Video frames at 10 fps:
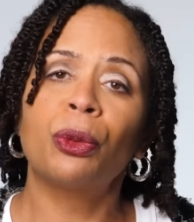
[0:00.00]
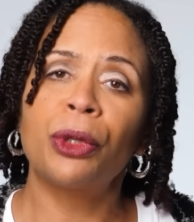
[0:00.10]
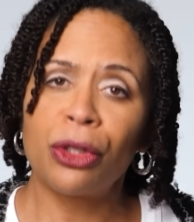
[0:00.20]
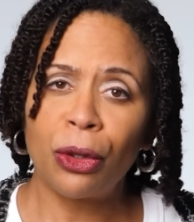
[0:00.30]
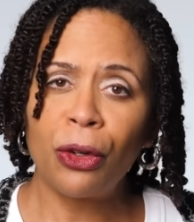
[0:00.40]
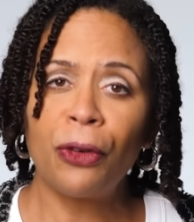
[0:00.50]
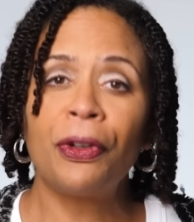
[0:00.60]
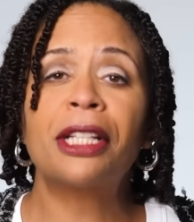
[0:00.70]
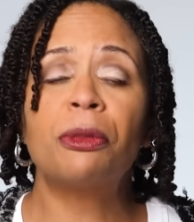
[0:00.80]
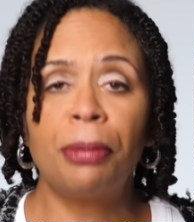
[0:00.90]
reserve
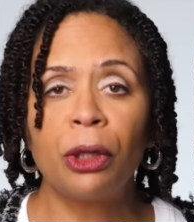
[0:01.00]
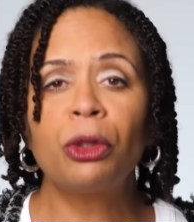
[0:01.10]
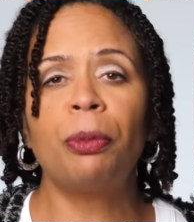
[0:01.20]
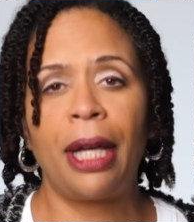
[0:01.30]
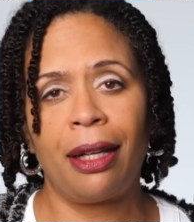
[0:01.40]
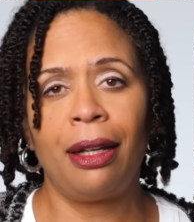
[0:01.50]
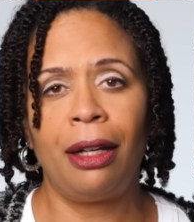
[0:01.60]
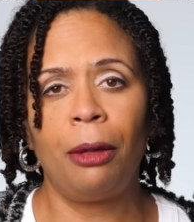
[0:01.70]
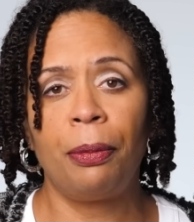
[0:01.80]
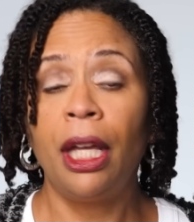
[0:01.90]
has built back
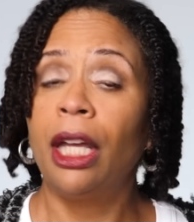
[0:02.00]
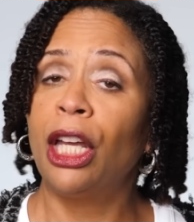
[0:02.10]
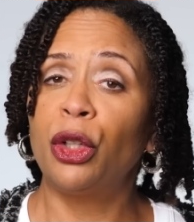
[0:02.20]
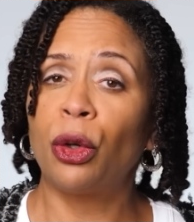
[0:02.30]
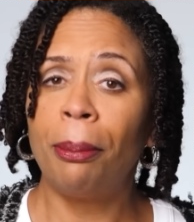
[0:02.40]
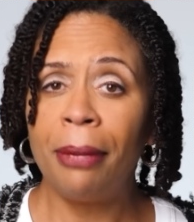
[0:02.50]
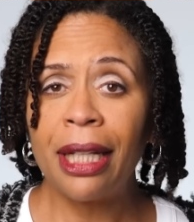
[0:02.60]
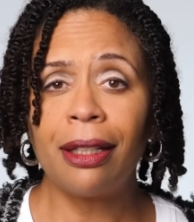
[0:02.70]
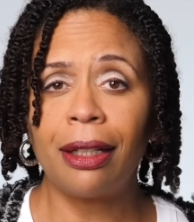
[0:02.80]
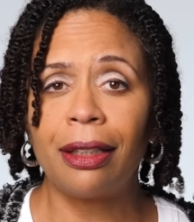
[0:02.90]
up, and your
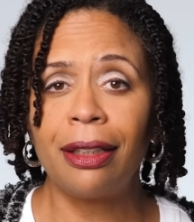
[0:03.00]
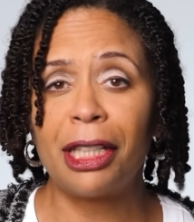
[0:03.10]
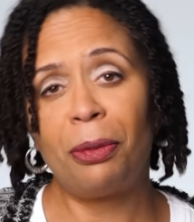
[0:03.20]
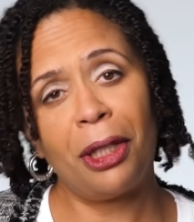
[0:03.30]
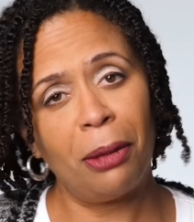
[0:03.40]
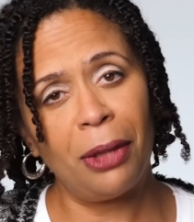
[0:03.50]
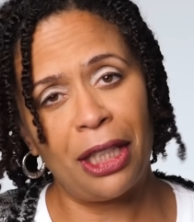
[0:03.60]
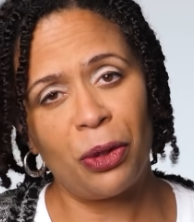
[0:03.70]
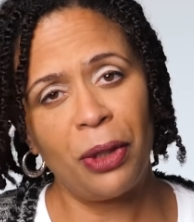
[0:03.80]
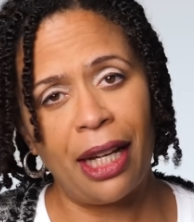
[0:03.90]
amygdala has become
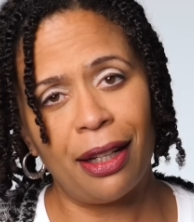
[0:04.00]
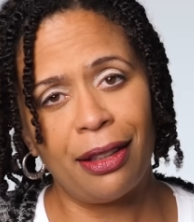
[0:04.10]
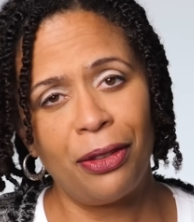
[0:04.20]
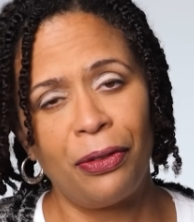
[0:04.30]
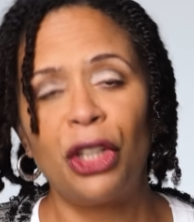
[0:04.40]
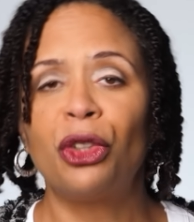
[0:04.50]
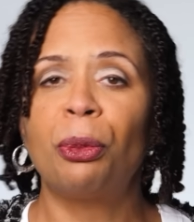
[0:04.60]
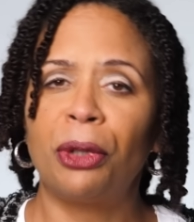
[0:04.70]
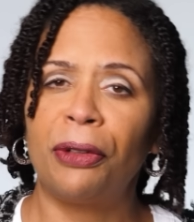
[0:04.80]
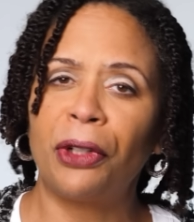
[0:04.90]
less reactive, and your
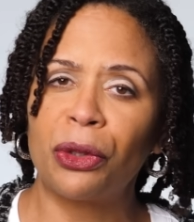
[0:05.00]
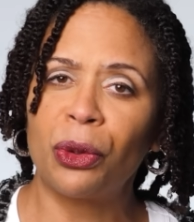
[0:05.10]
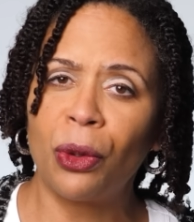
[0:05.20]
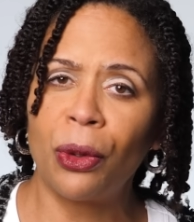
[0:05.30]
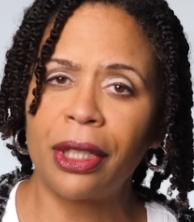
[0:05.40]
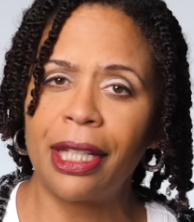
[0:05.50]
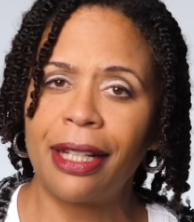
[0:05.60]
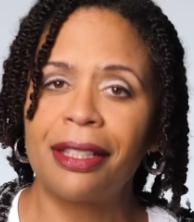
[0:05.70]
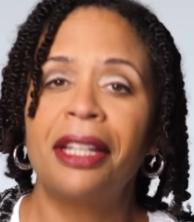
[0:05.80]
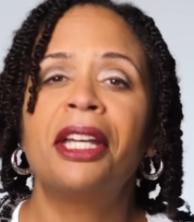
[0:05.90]
prefrontal
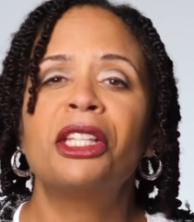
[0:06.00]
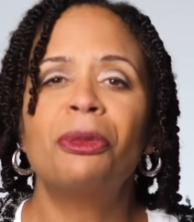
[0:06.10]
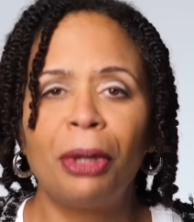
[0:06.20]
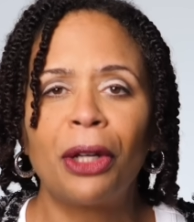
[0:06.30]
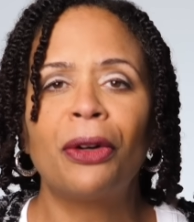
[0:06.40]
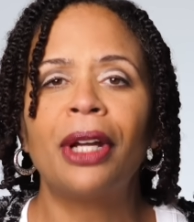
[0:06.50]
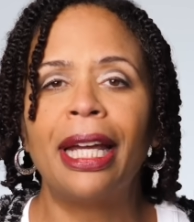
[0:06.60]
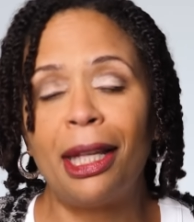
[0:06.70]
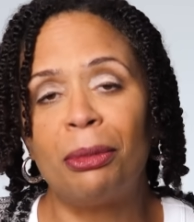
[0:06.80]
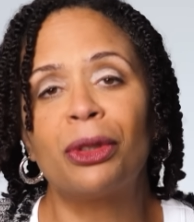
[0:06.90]
cortex is better
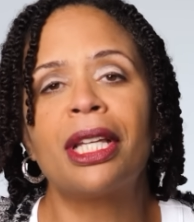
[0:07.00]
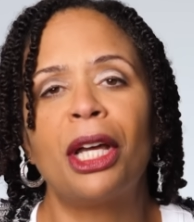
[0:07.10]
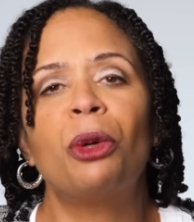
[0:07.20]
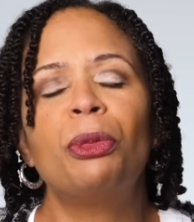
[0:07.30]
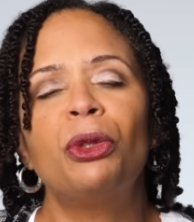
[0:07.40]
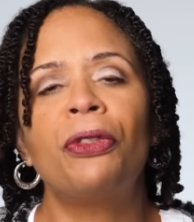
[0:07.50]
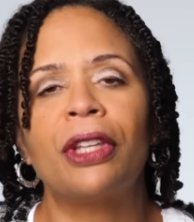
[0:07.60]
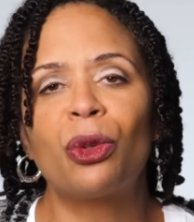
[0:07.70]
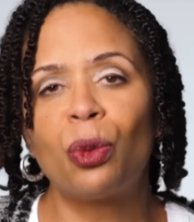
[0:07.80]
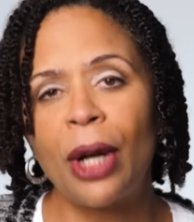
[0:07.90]
able to help you think